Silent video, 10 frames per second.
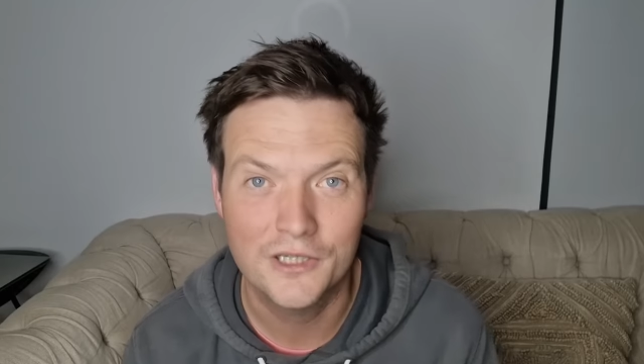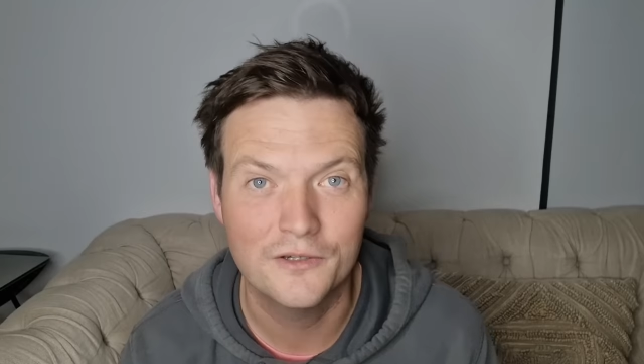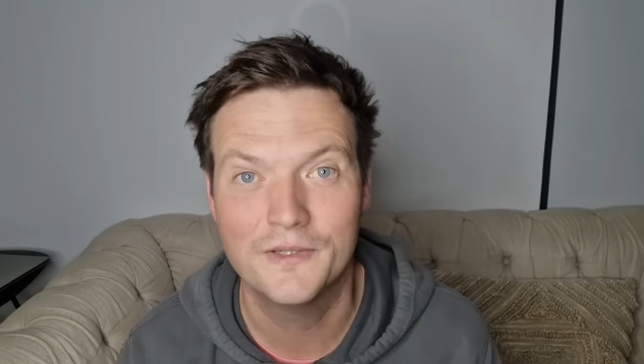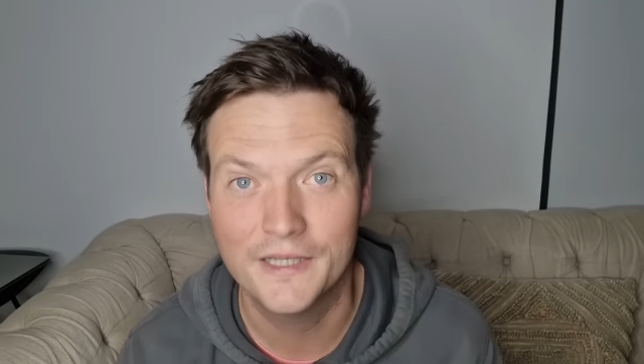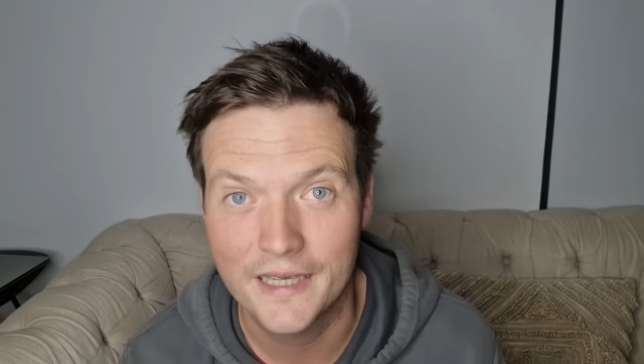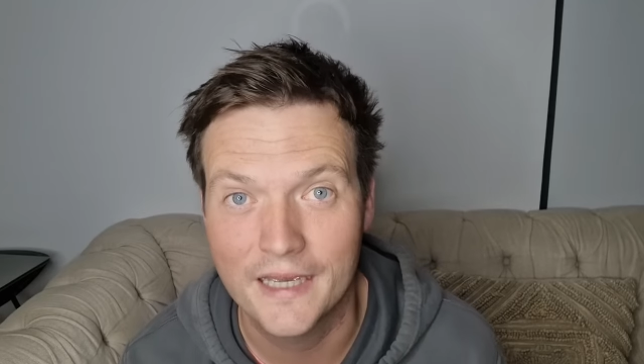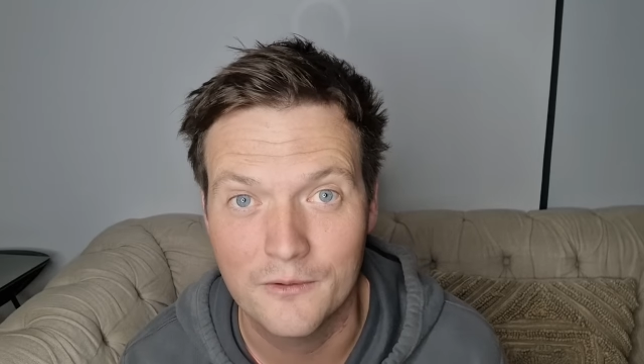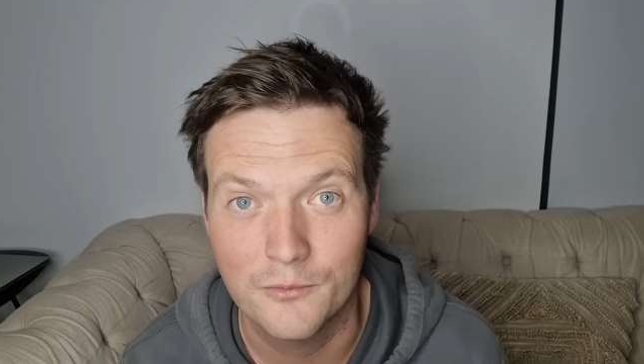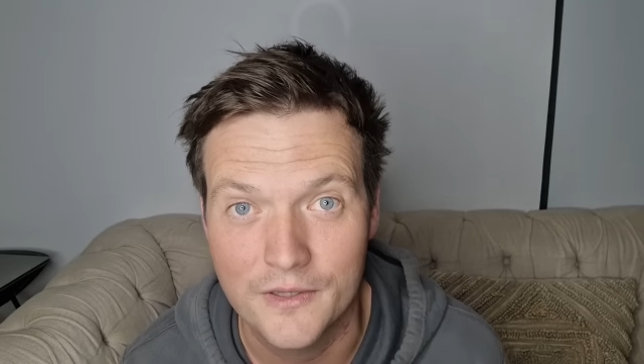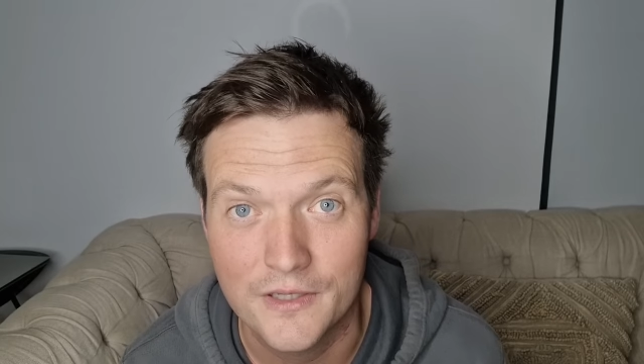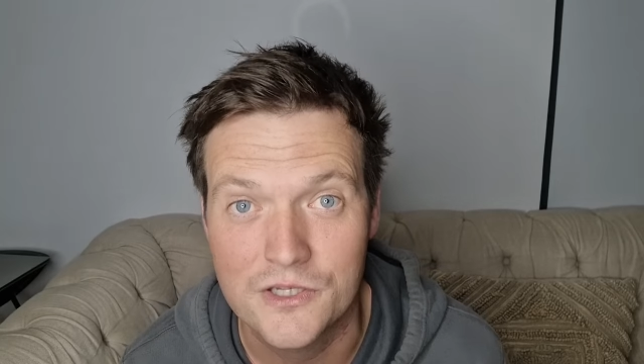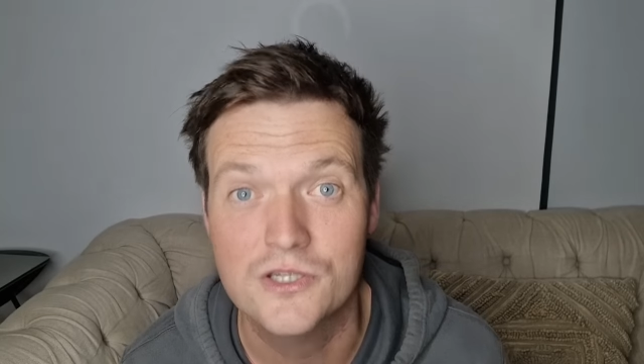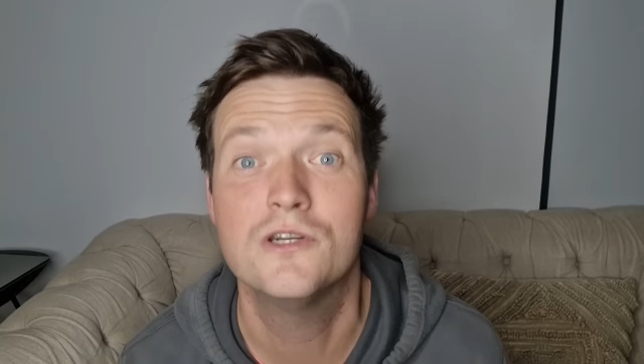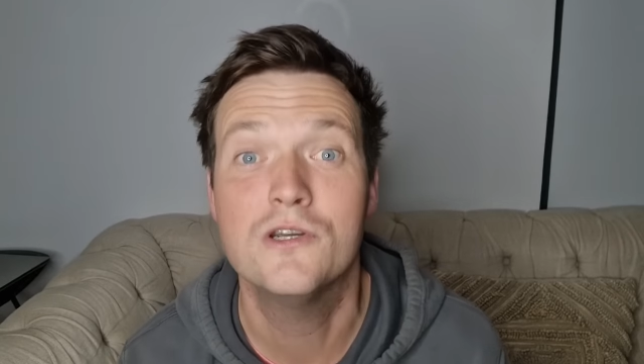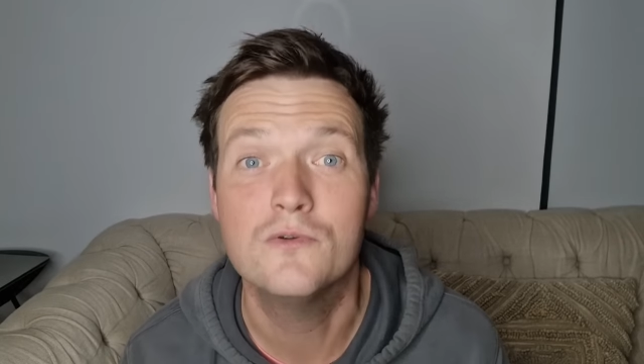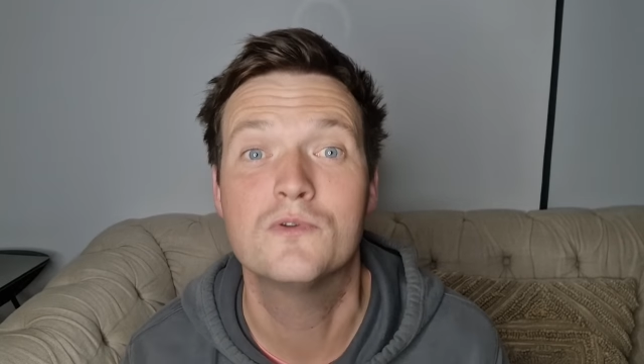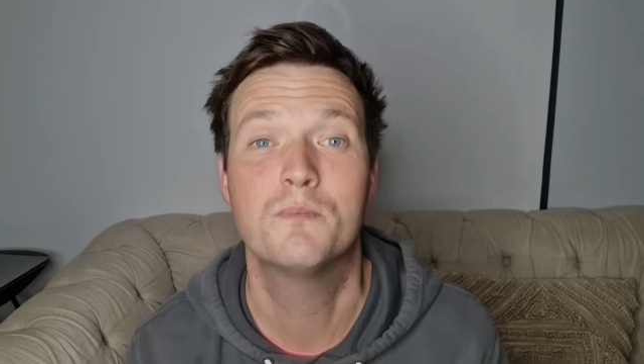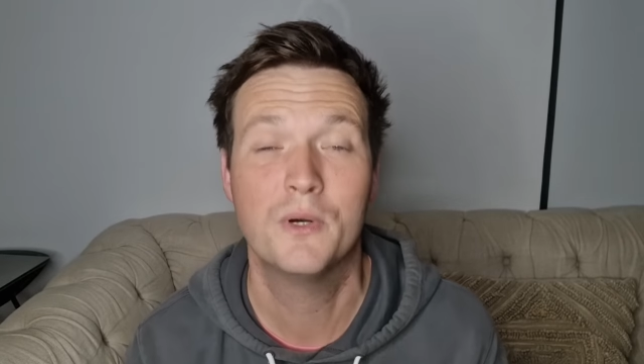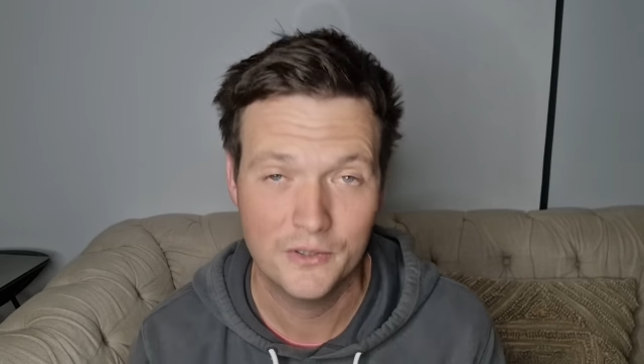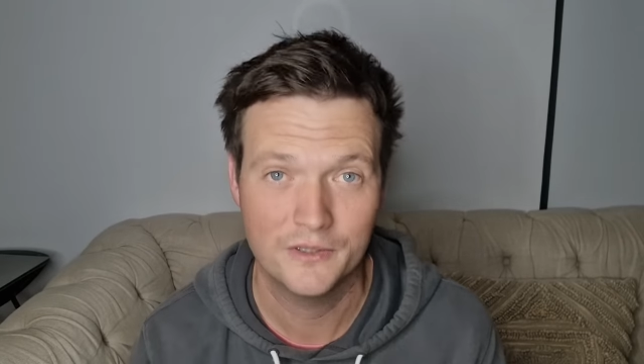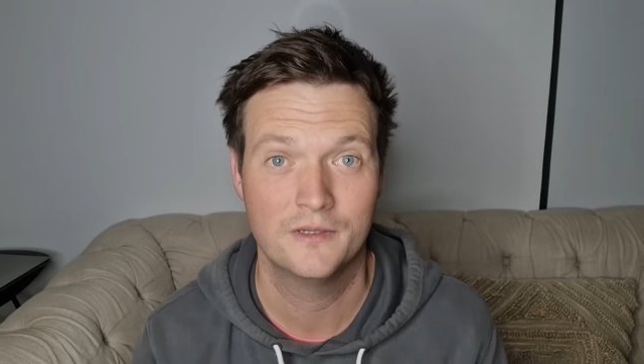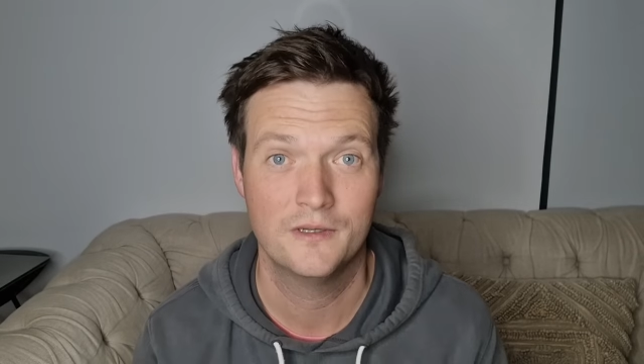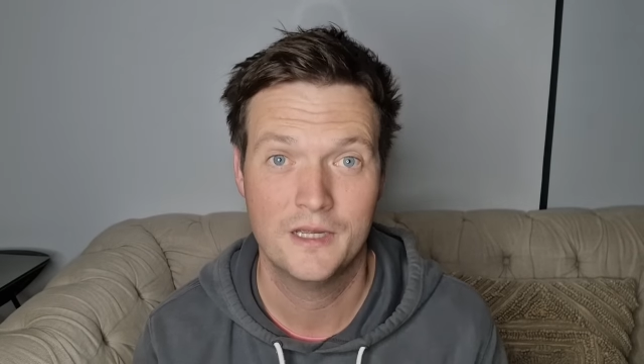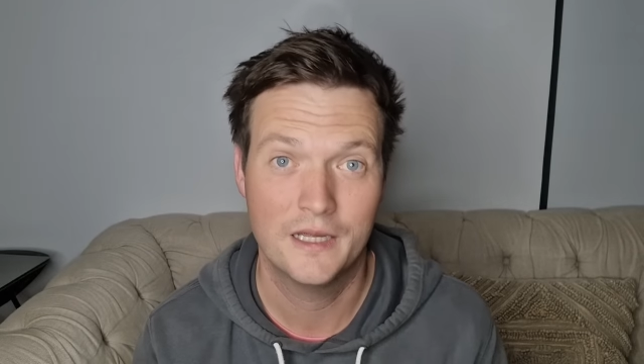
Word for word: over the head with his snooze button